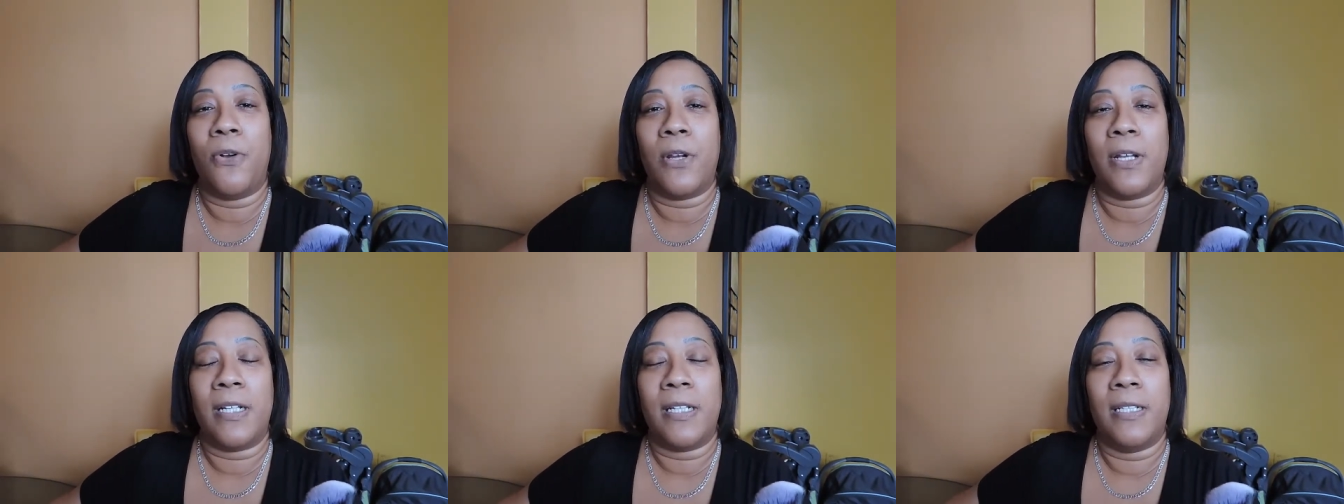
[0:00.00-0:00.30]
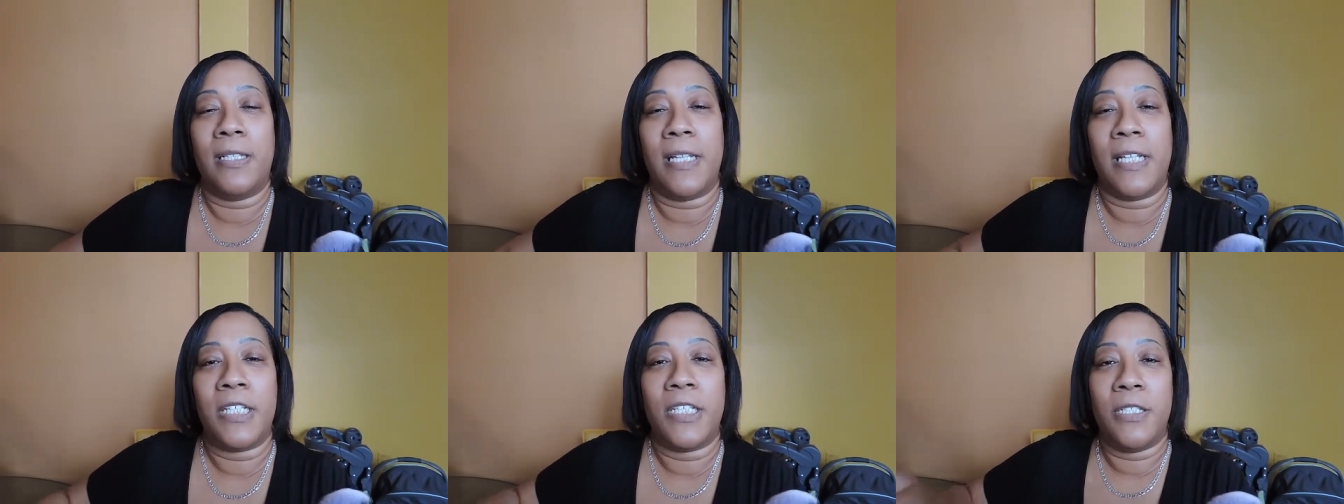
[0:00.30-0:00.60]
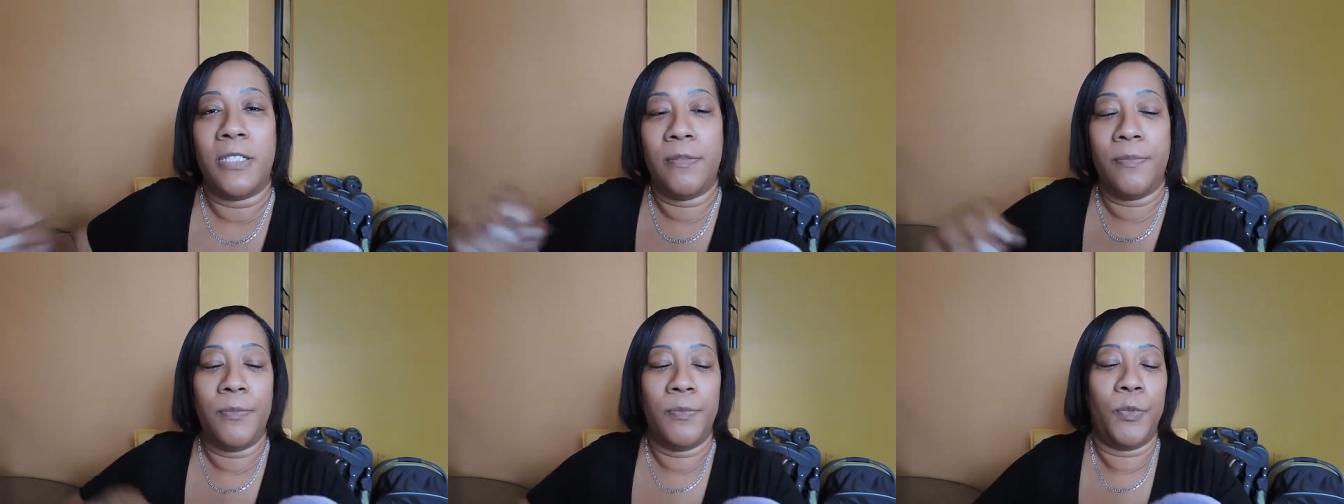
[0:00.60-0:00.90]
Art
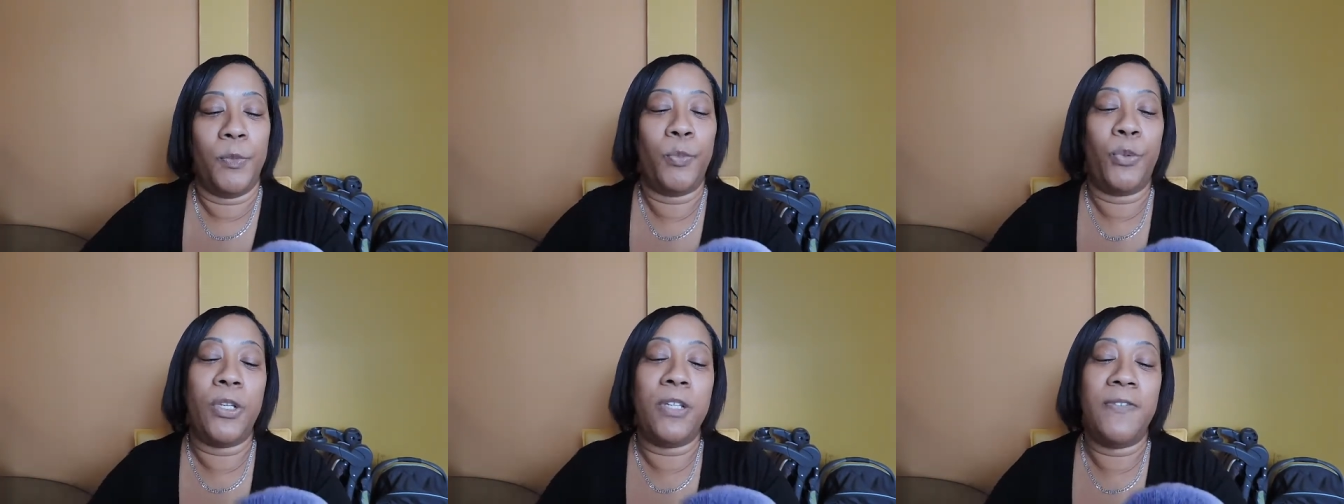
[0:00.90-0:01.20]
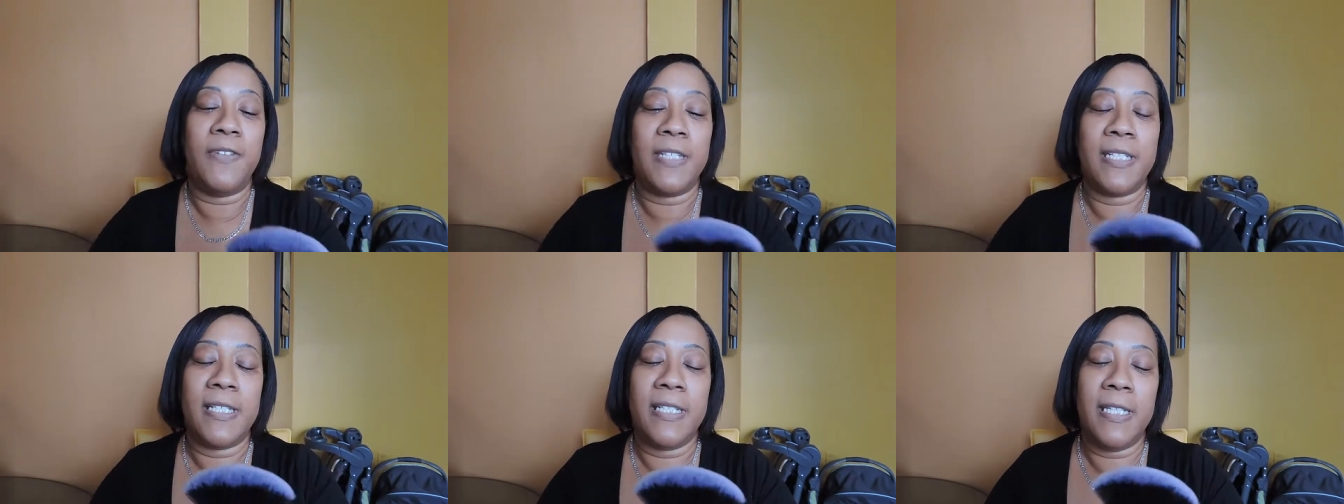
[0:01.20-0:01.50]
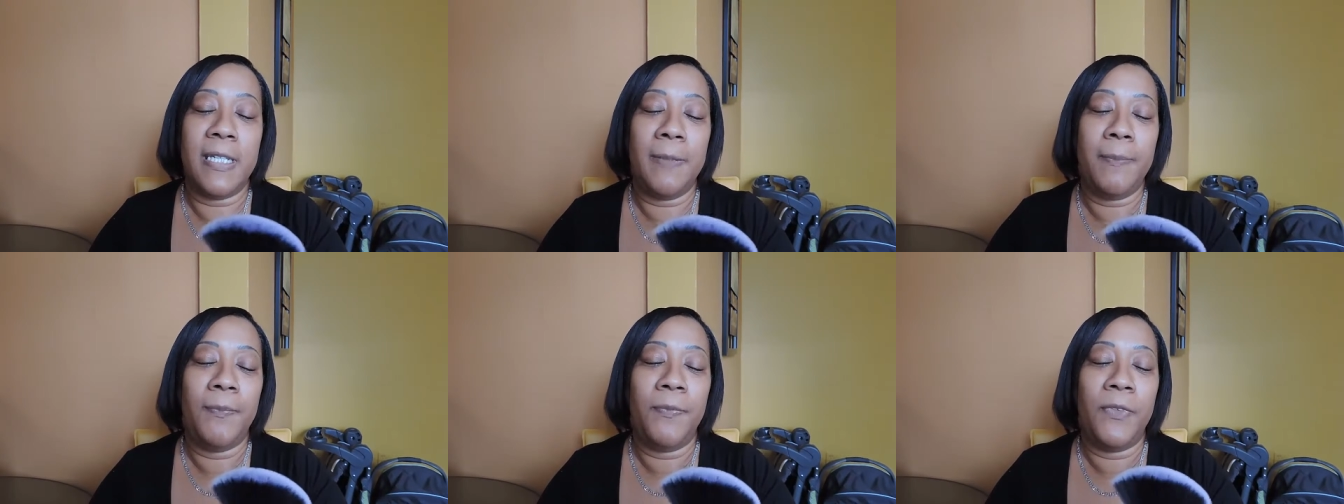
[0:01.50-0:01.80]
Collection
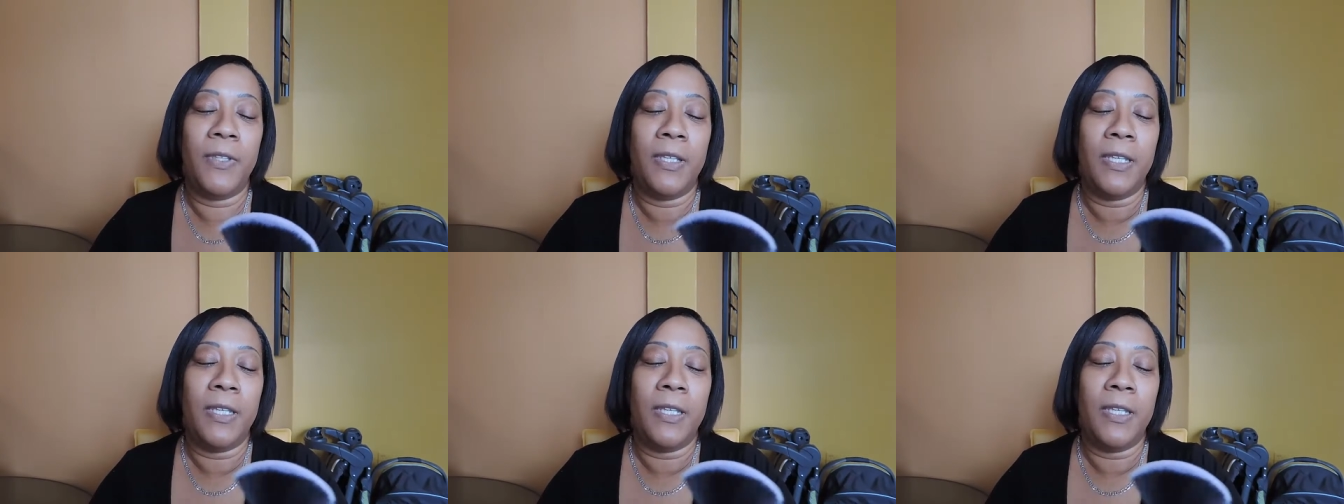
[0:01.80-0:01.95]
previously.